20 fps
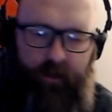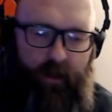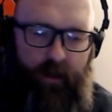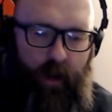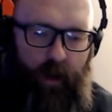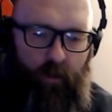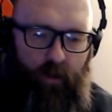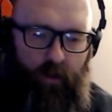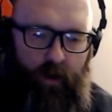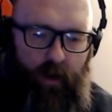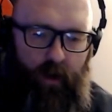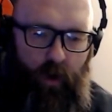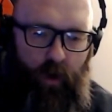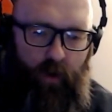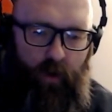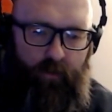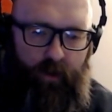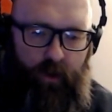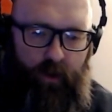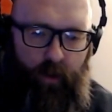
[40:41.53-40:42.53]
I will go
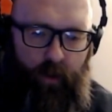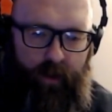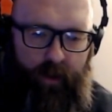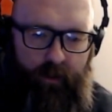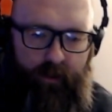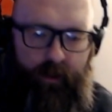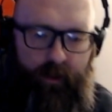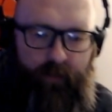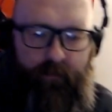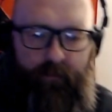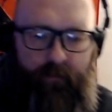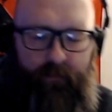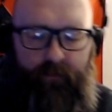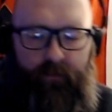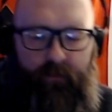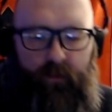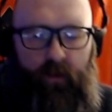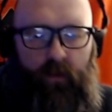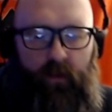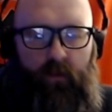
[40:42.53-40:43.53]
over quickly
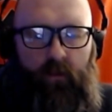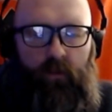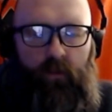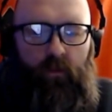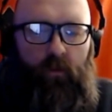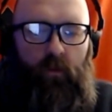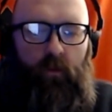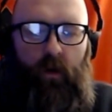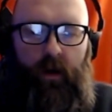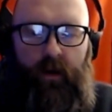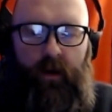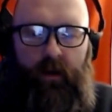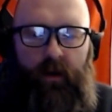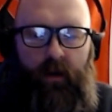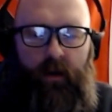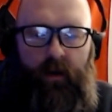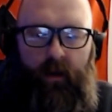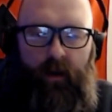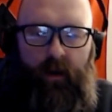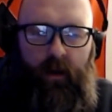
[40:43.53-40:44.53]
what
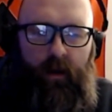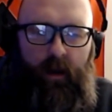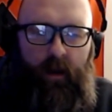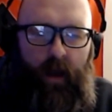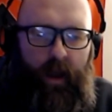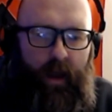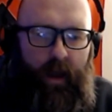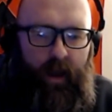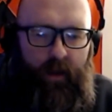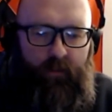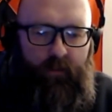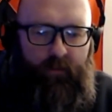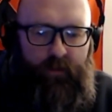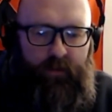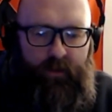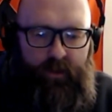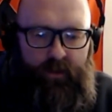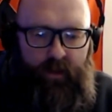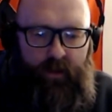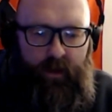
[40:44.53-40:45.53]
I had for
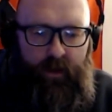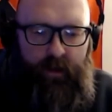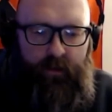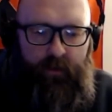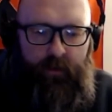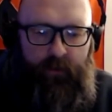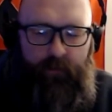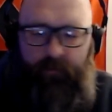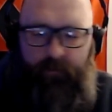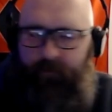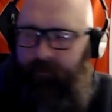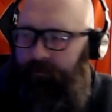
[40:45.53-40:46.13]
the study group.